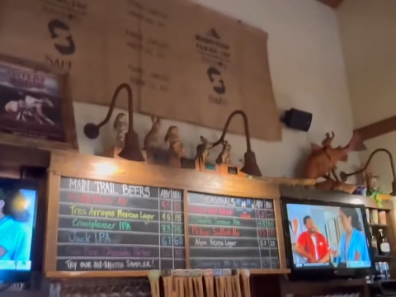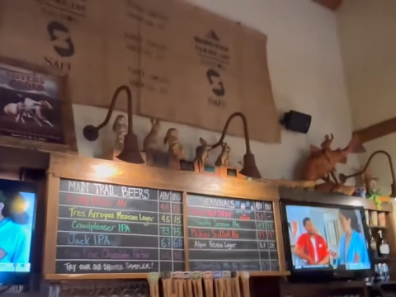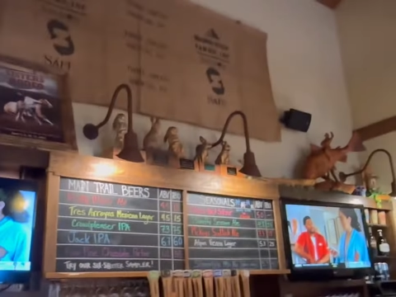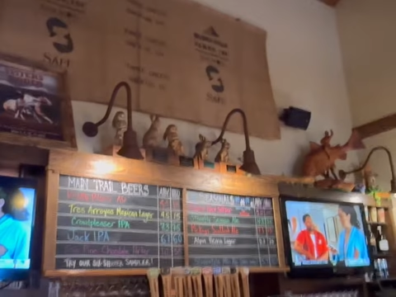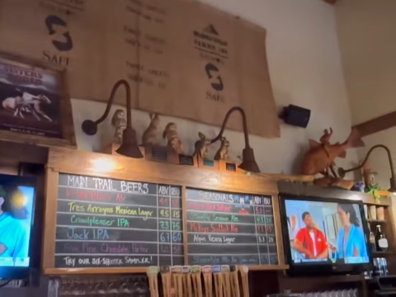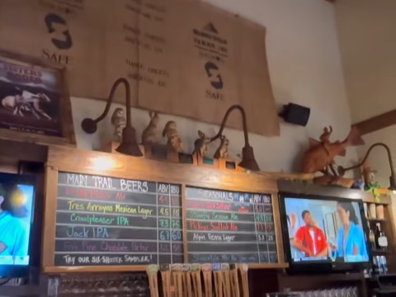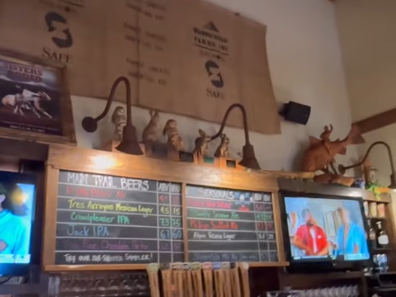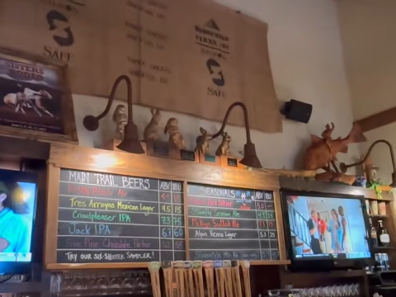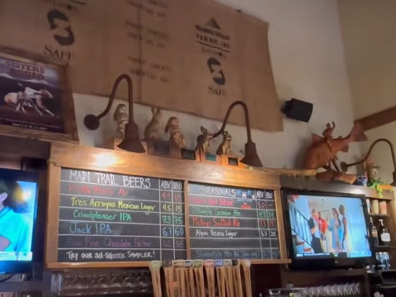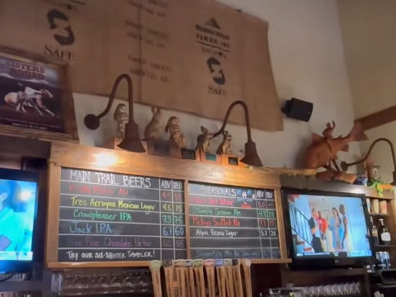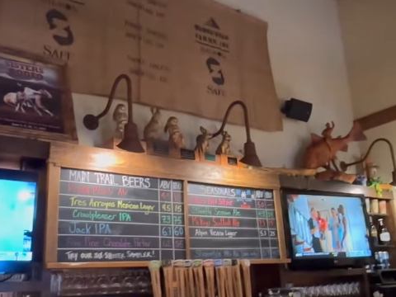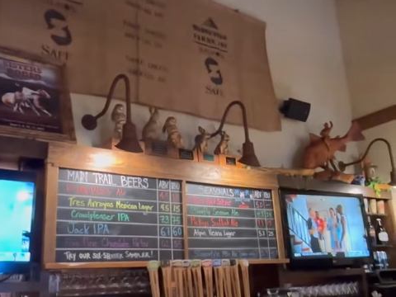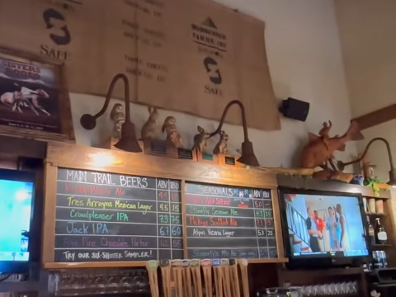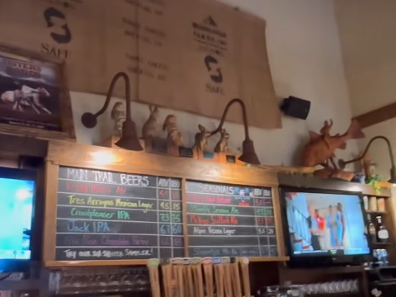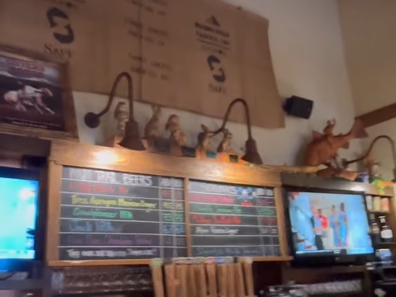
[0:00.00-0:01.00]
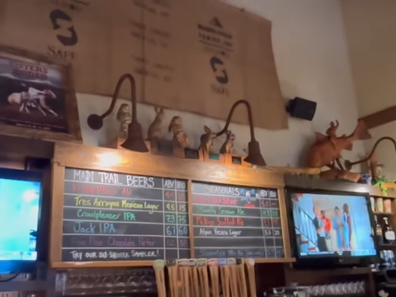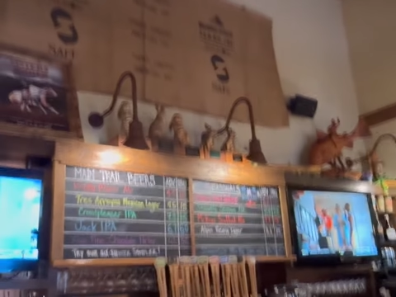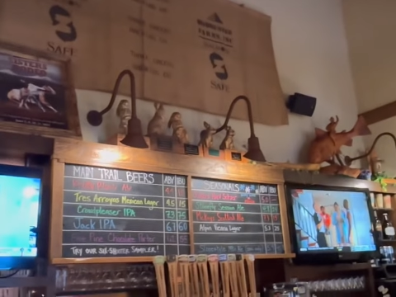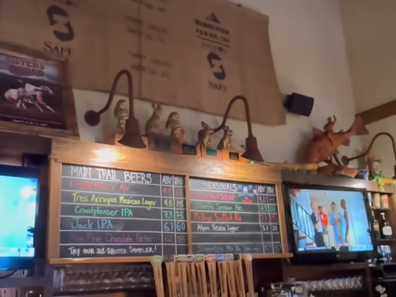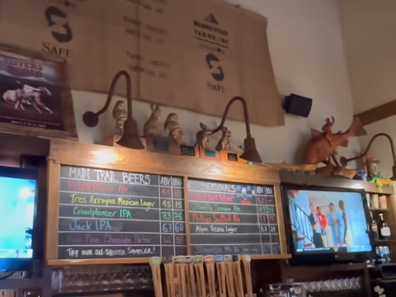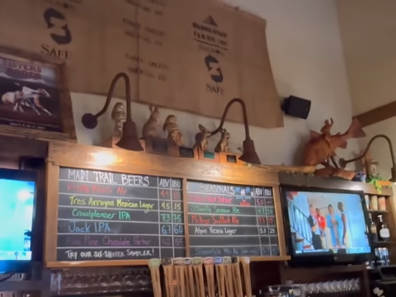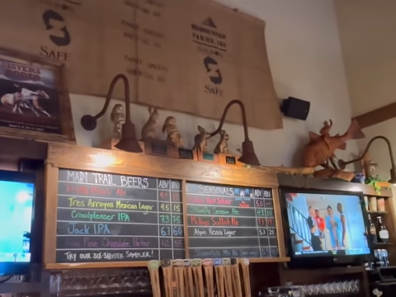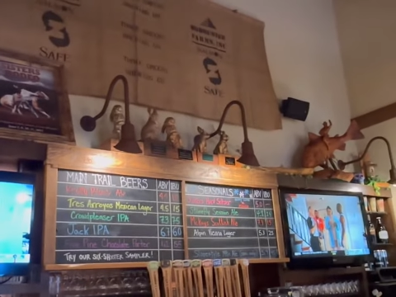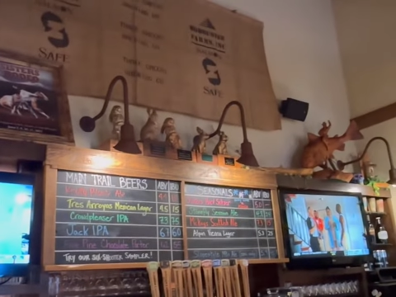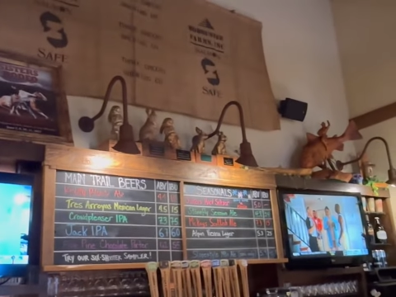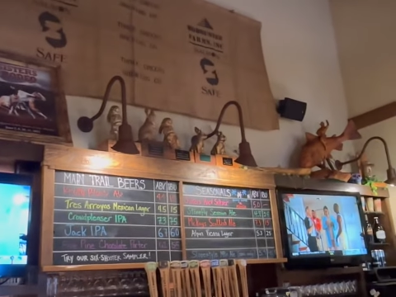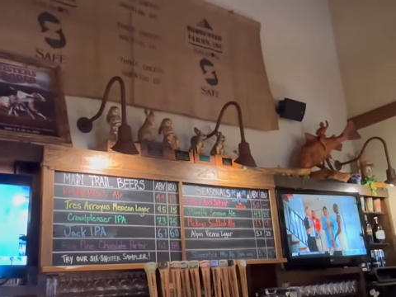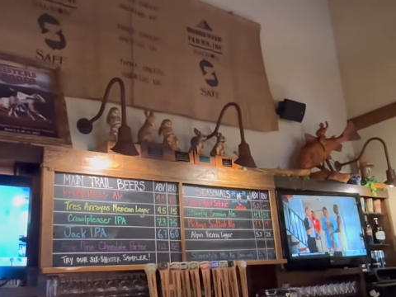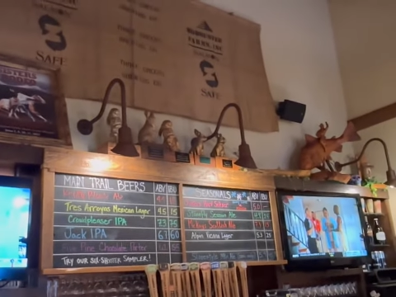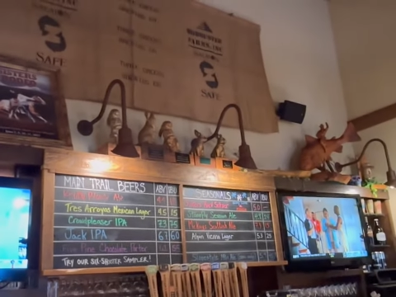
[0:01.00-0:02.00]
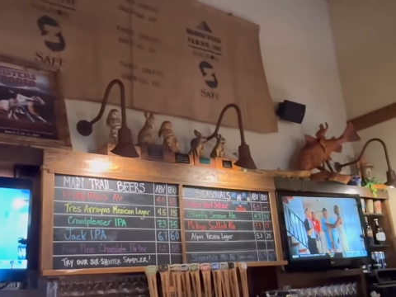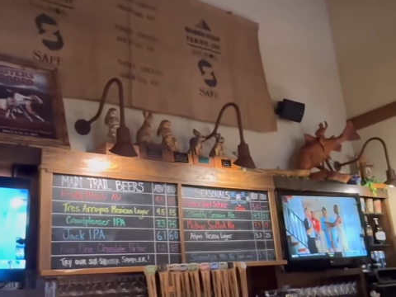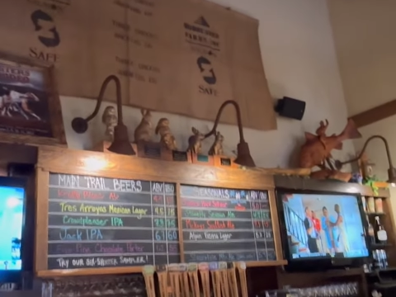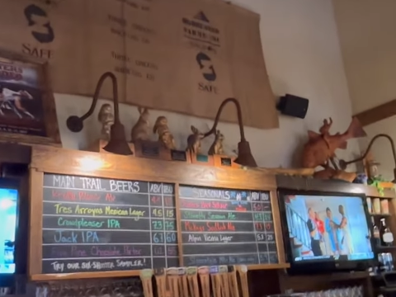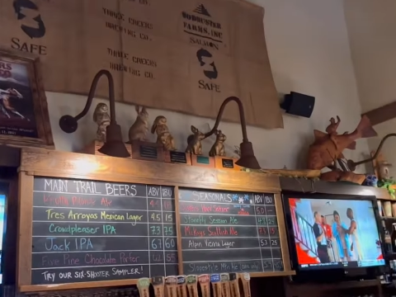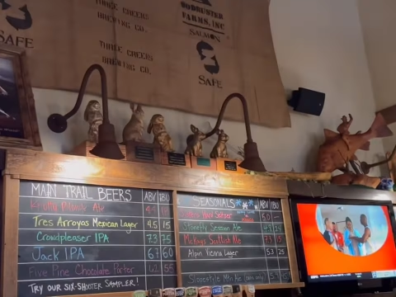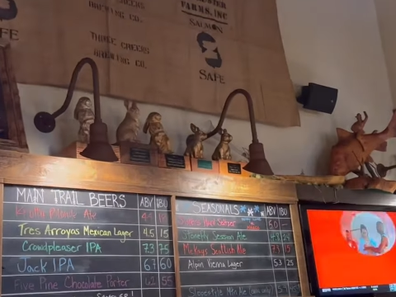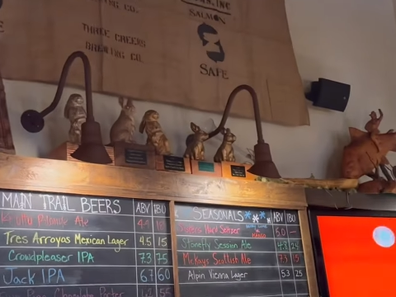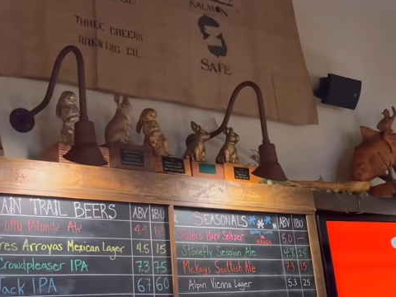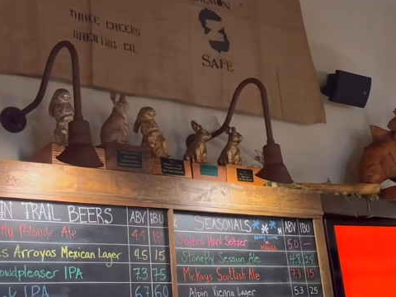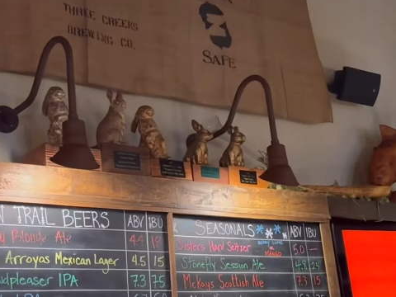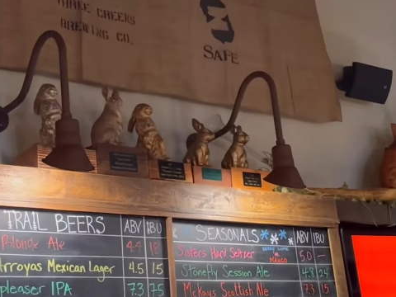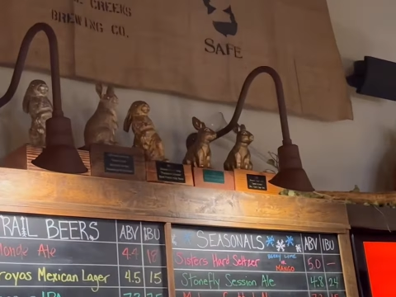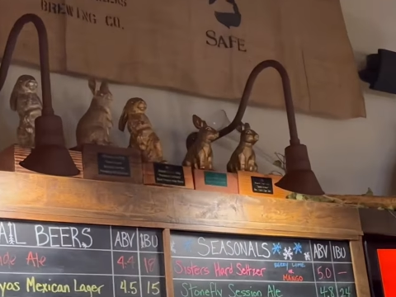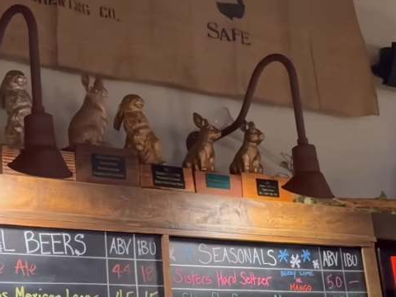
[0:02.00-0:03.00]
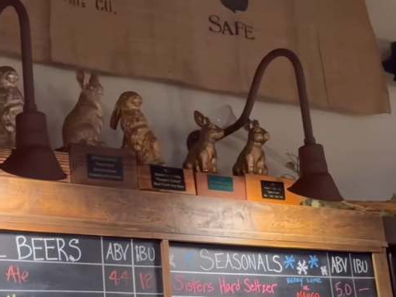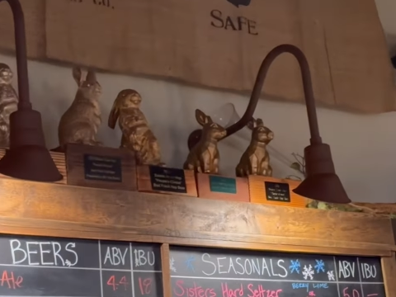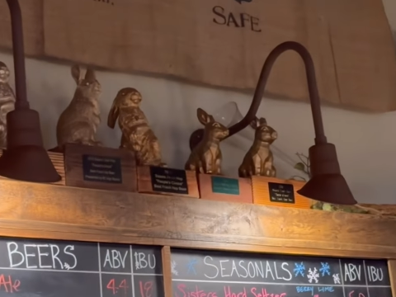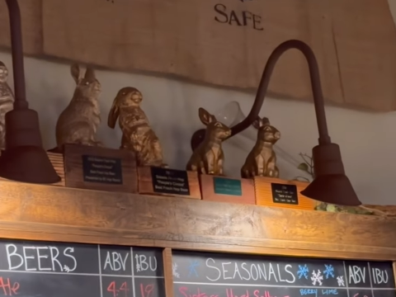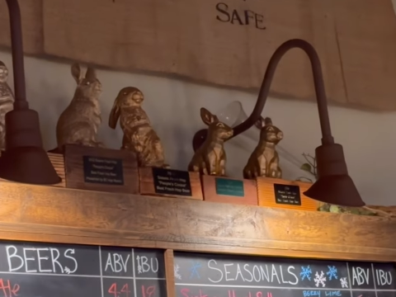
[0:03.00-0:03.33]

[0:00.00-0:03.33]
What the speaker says: Nobody's mouth can be seen.